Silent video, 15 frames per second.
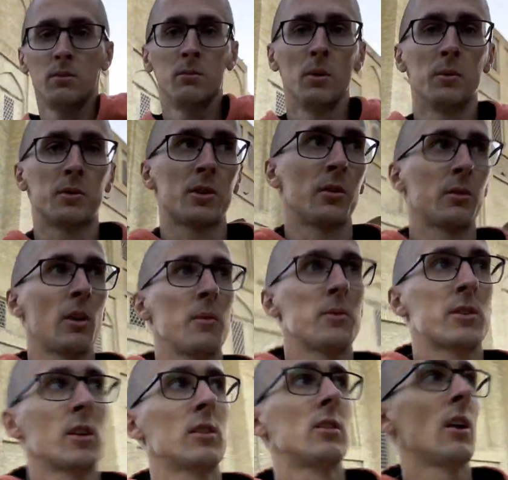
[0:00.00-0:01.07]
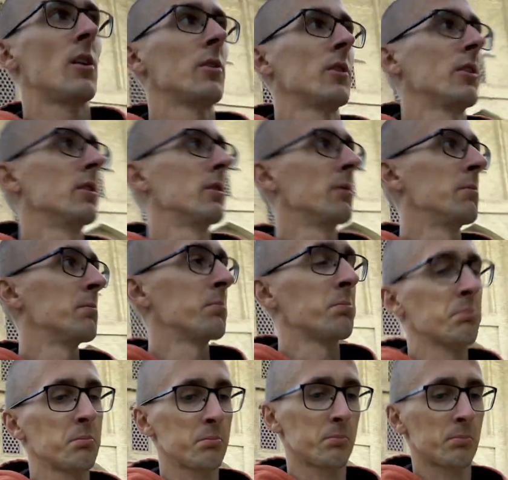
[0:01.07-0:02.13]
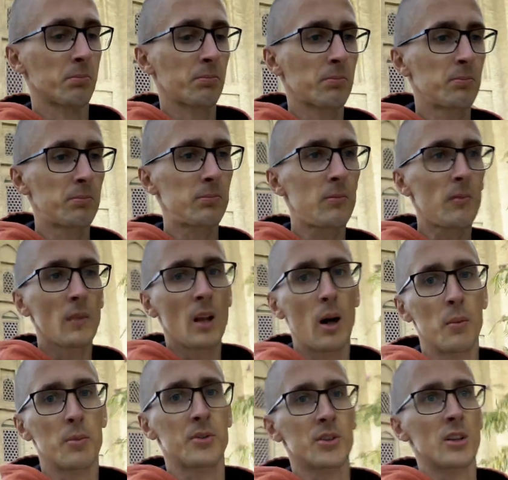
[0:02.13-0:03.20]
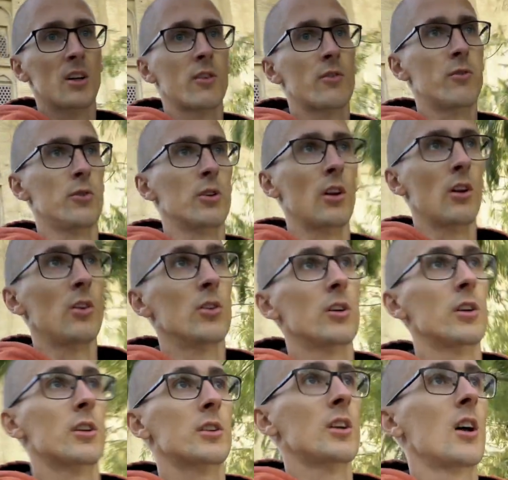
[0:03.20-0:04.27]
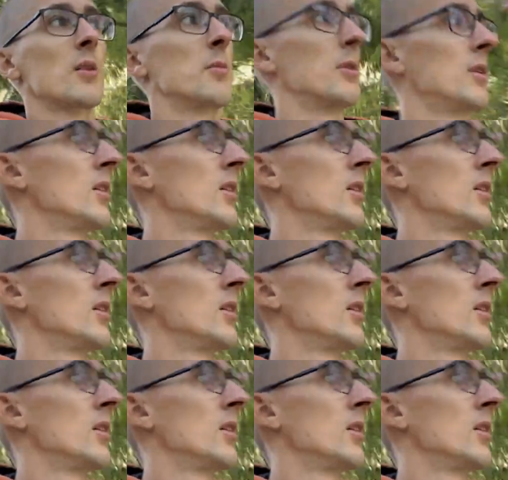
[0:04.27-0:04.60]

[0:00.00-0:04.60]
Maybe sometimes sit down and observe for a longer time.